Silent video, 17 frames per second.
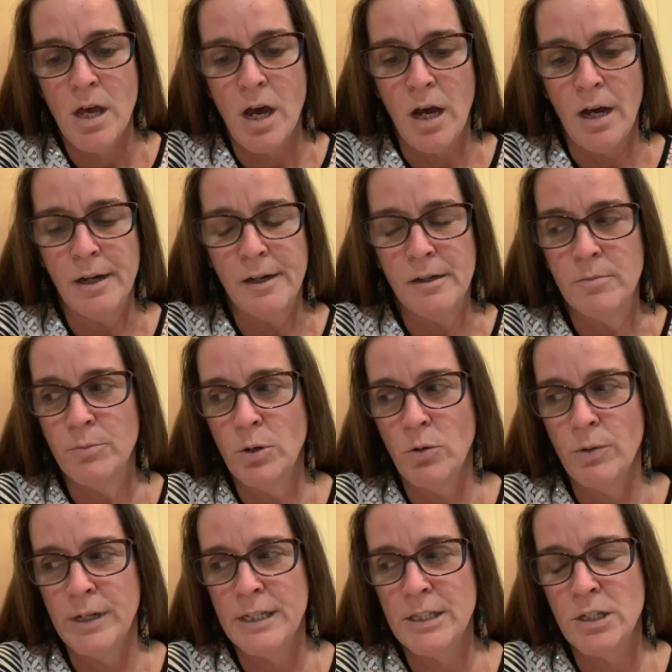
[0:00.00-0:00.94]
But
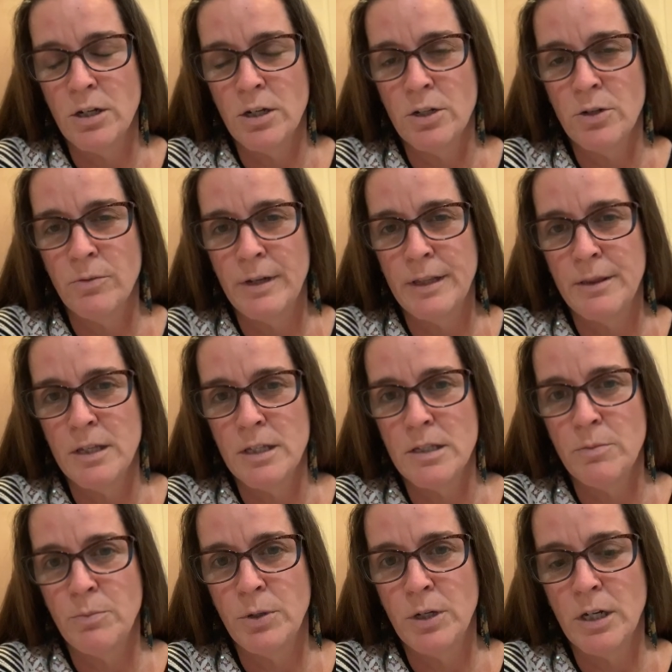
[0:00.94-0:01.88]
when I started to write
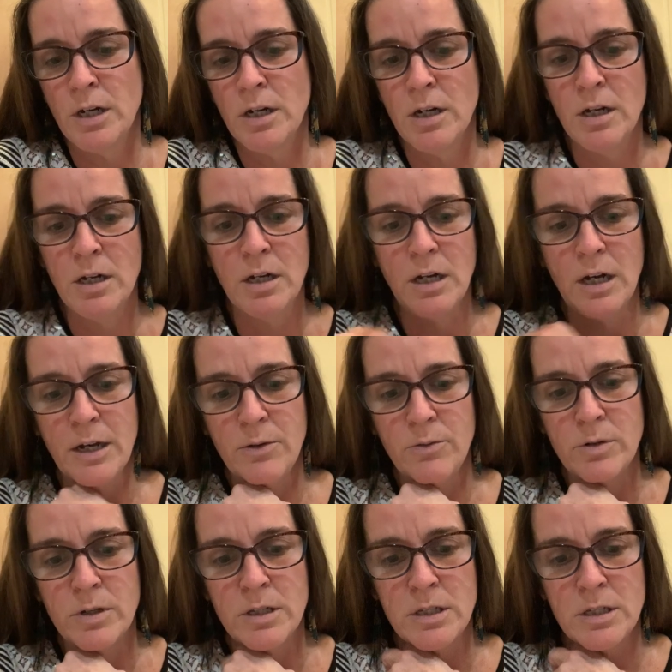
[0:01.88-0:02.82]
this book, I
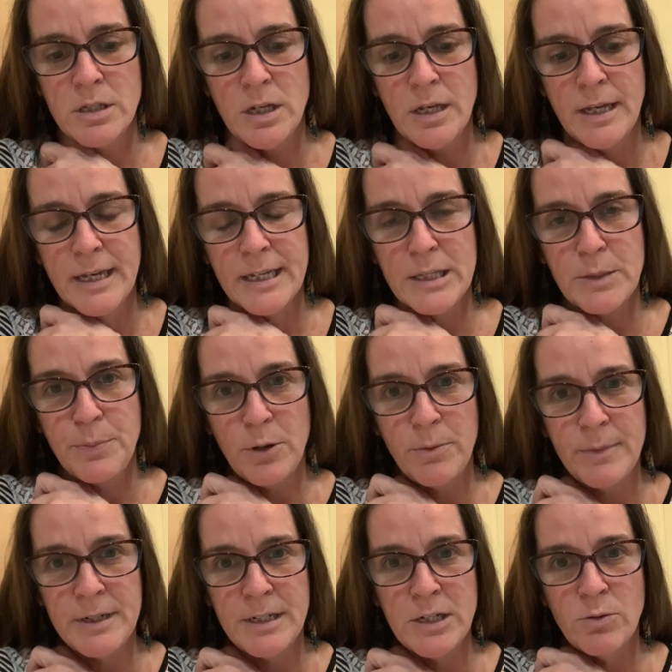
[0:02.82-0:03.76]
was
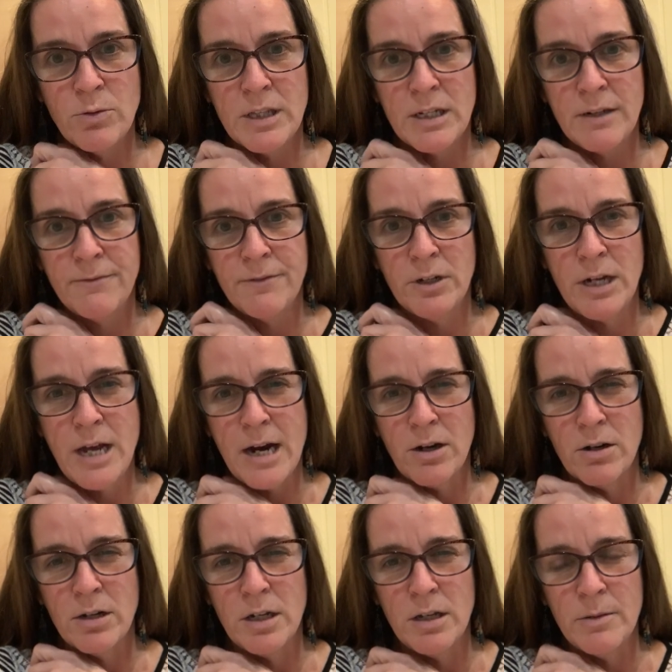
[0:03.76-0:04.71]
experimenting with different
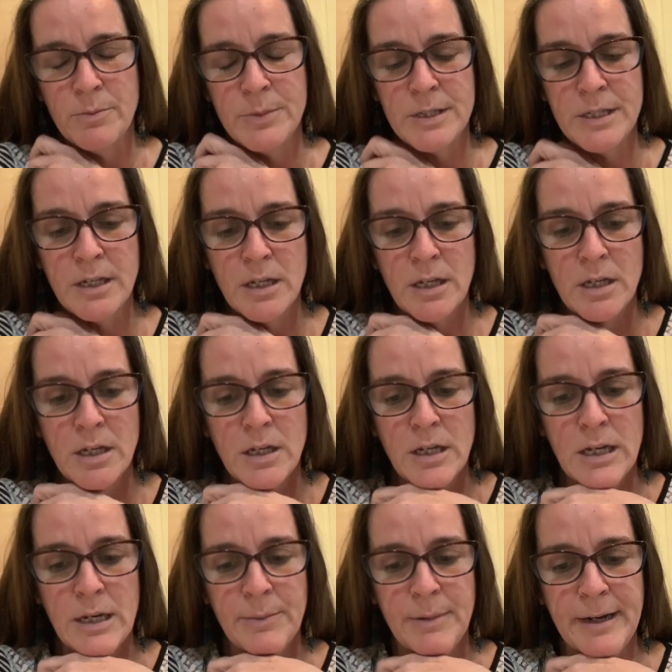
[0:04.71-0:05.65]
acronyms
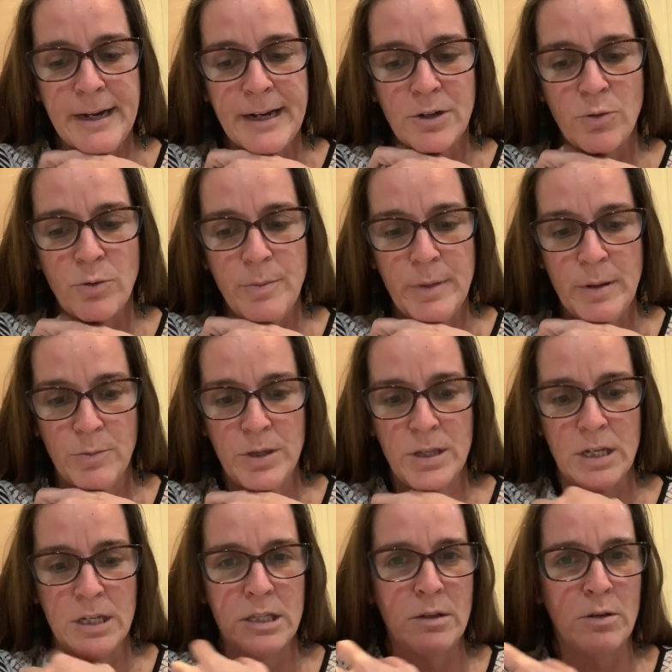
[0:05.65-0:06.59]
about how to remember
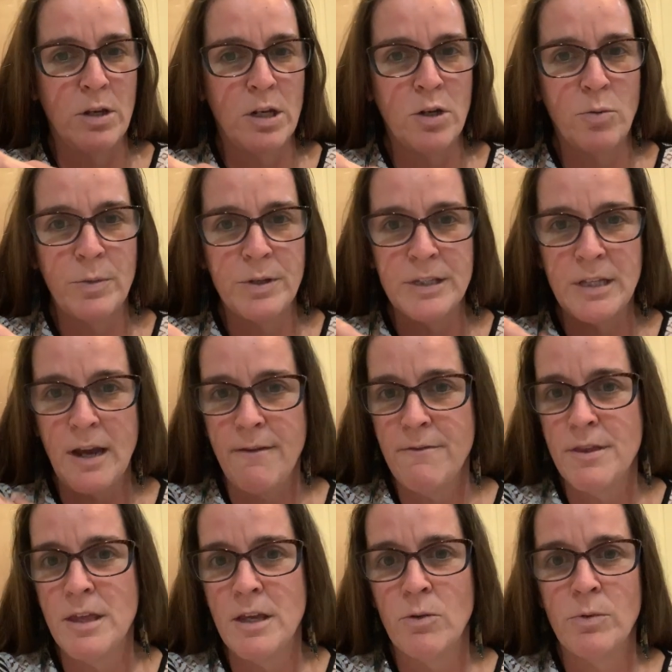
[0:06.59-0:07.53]
this. And almost
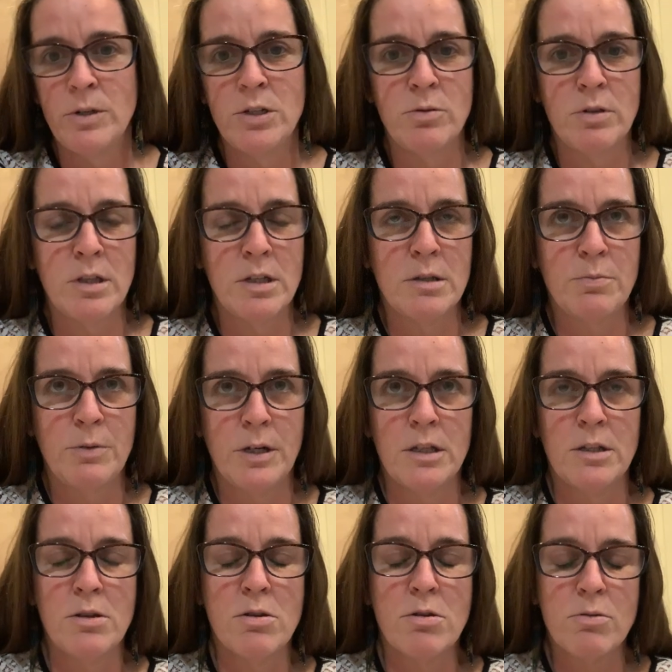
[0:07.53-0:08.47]
everything we do in this book
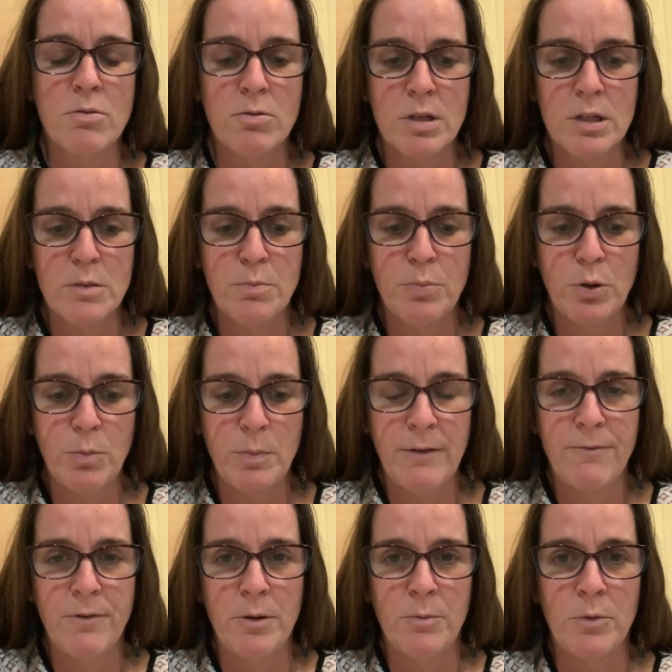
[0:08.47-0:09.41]
is through this
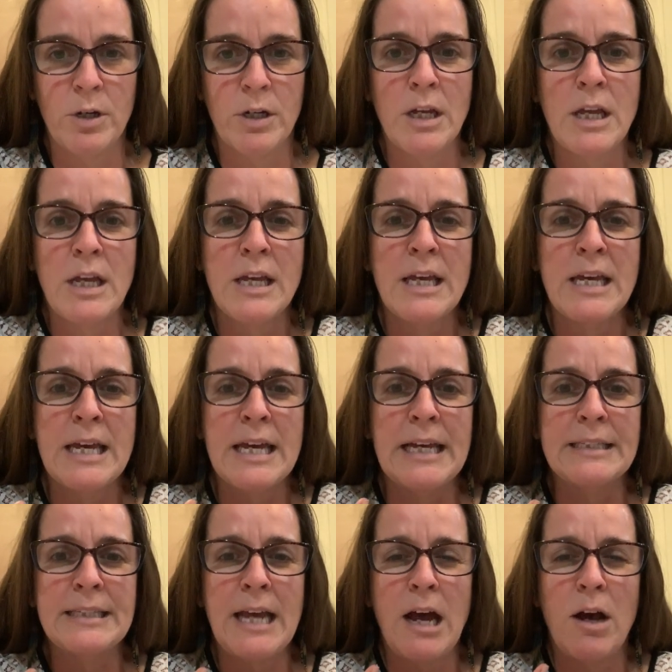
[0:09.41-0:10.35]
PUMI framework.
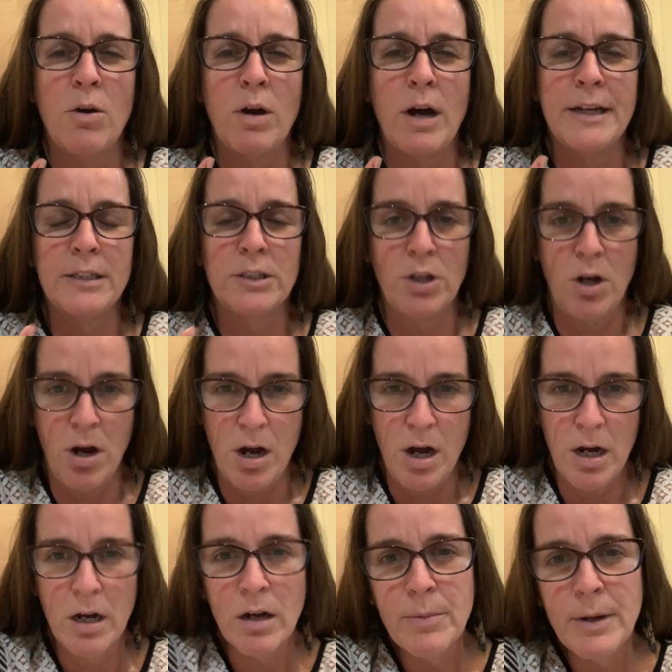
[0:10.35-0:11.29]
It's how I
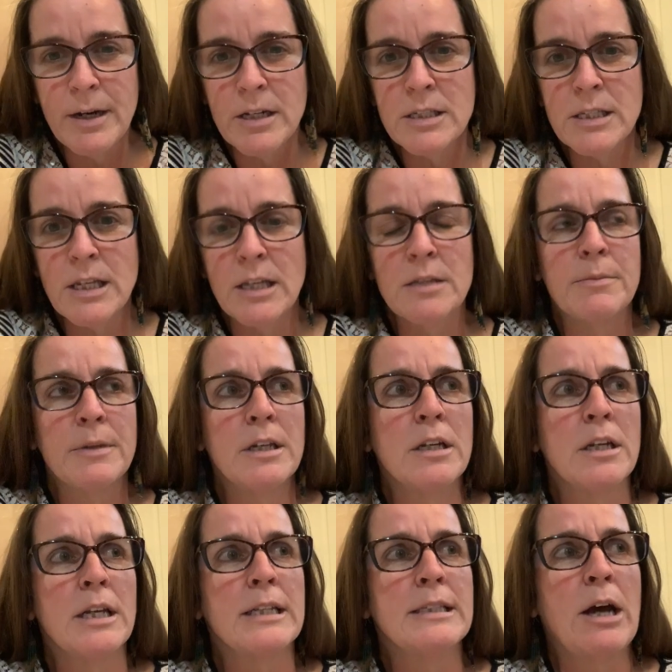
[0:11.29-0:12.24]
talk about
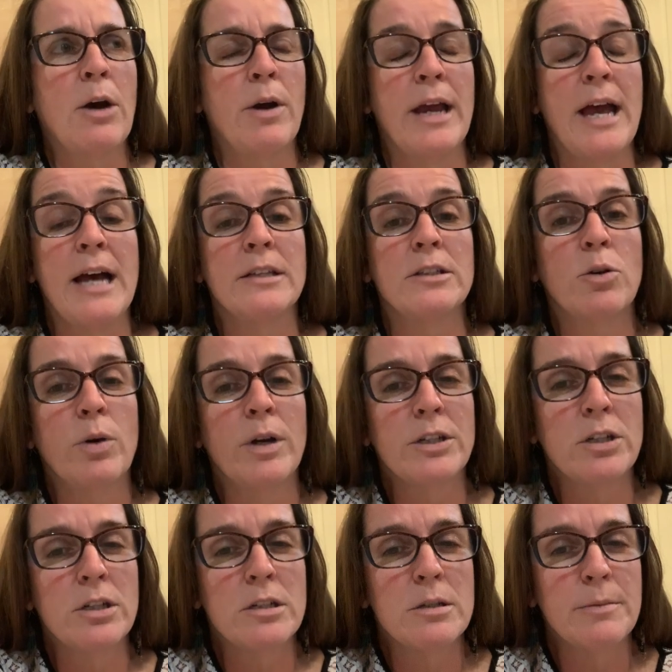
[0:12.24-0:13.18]
assessment. It's how I ask
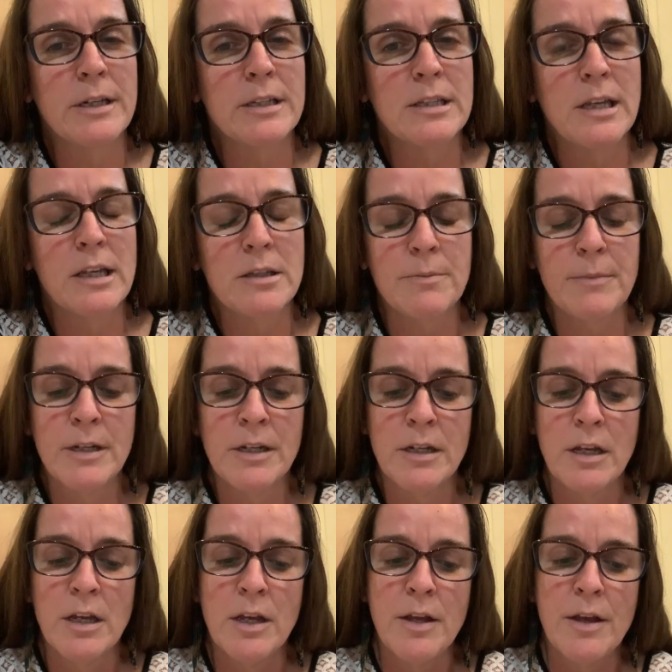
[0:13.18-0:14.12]
questions about assessment.
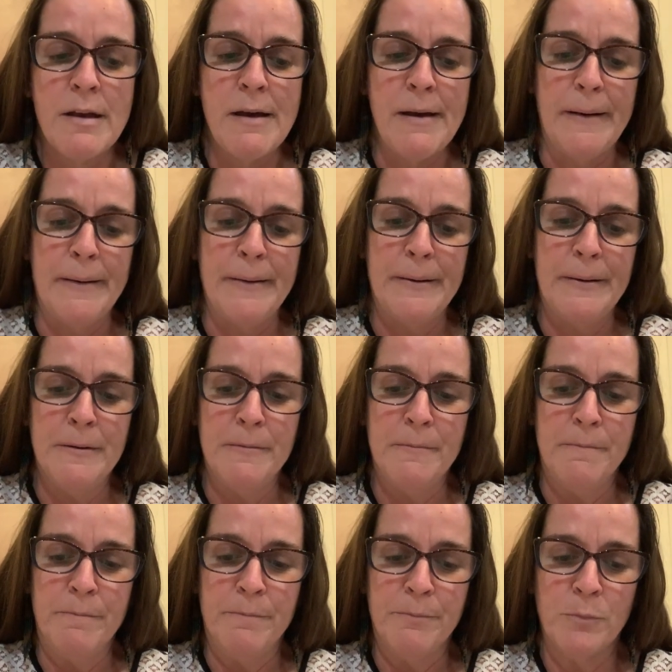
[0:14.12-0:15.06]

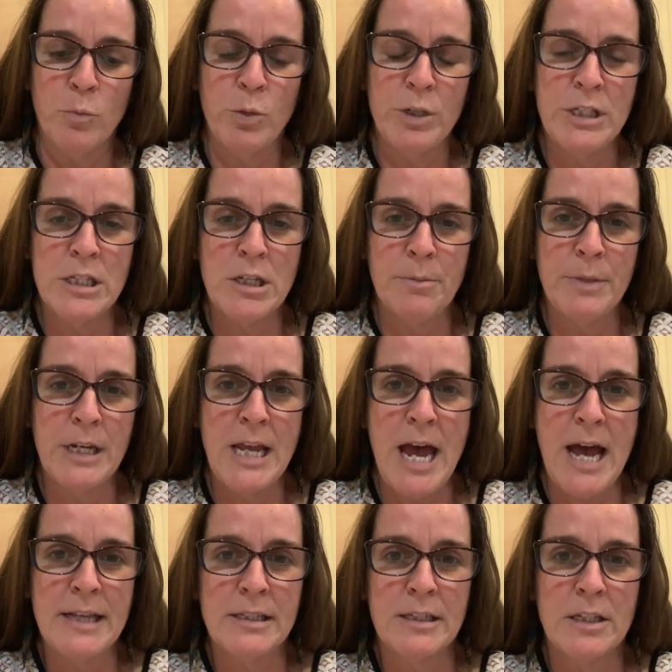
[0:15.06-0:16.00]
When somebody
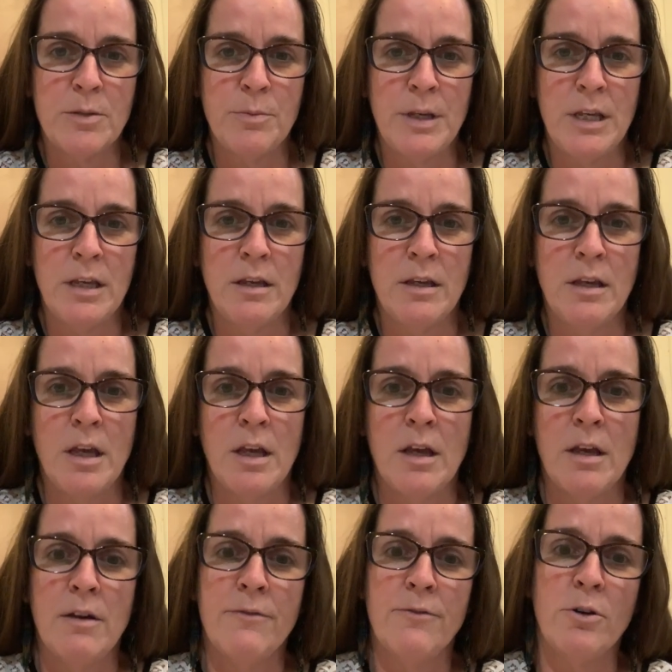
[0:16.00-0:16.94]
asks me
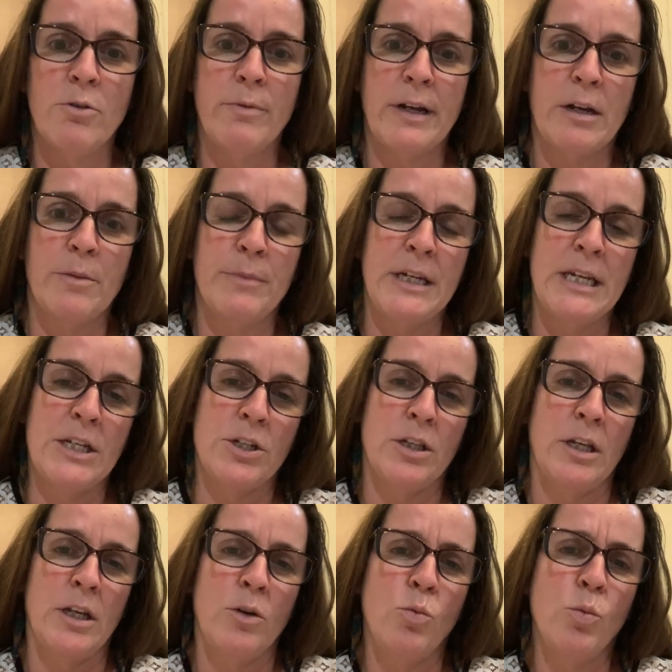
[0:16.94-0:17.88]
for a recommendation,
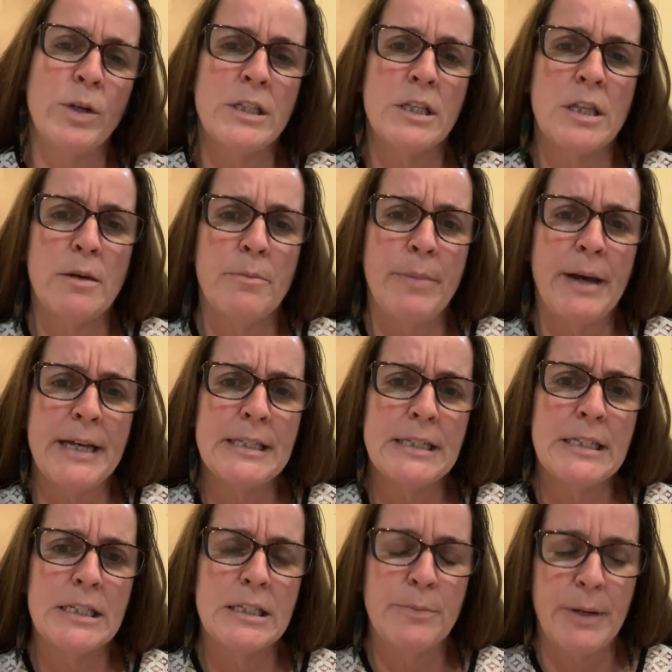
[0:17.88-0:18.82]
like what's the
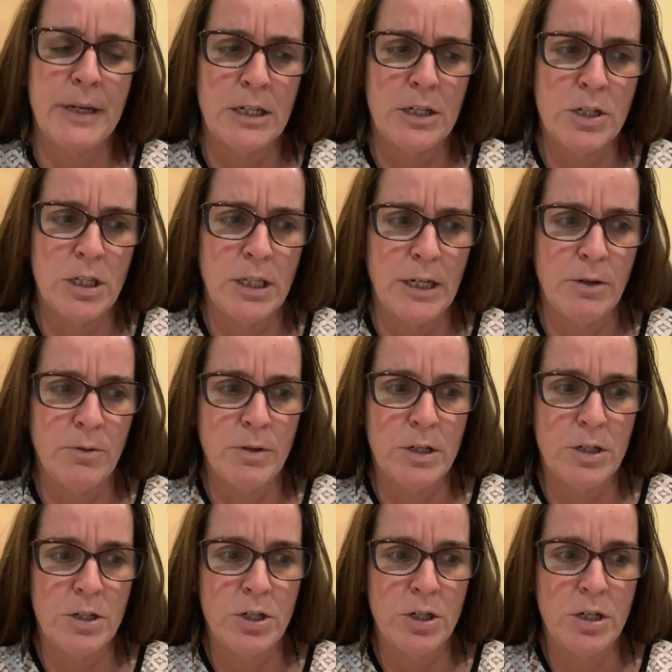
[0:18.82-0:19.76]
best Spanish
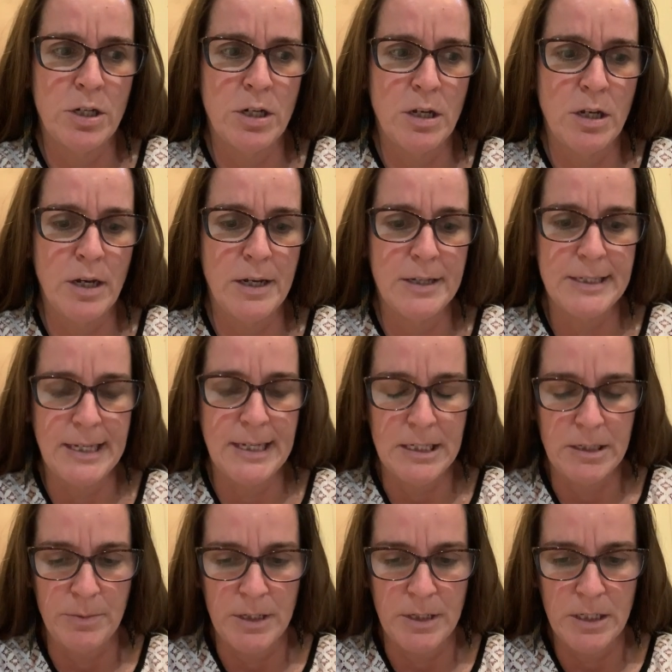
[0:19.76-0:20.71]
language
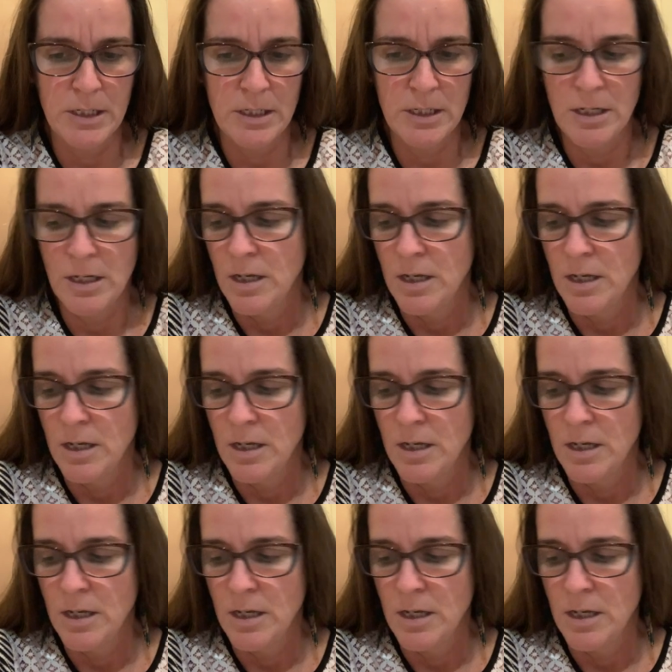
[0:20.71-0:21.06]
assessment?